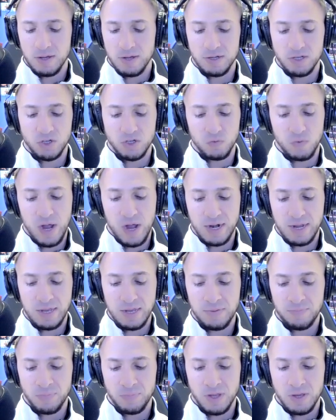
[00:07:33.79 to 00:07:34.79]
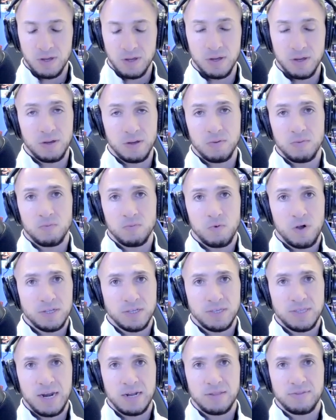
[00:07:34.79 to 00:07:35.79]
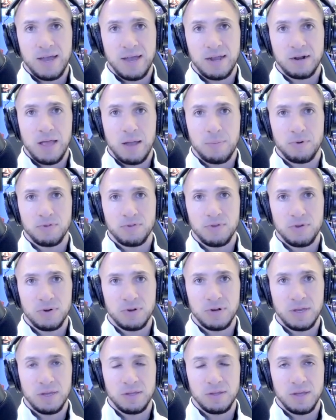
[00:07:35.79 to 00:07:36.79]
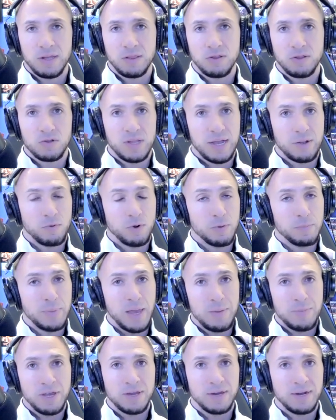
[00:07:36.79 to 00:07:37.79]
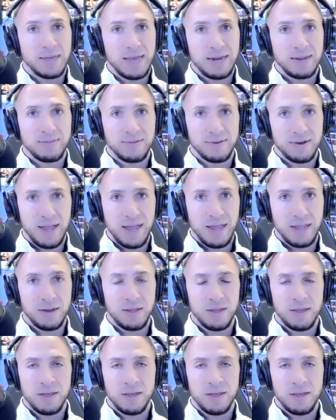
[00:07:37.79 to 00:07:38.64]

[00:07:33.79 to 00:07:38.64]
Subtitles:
Roddy wants that title opportunity. It looked like we were maybe going to get it tonight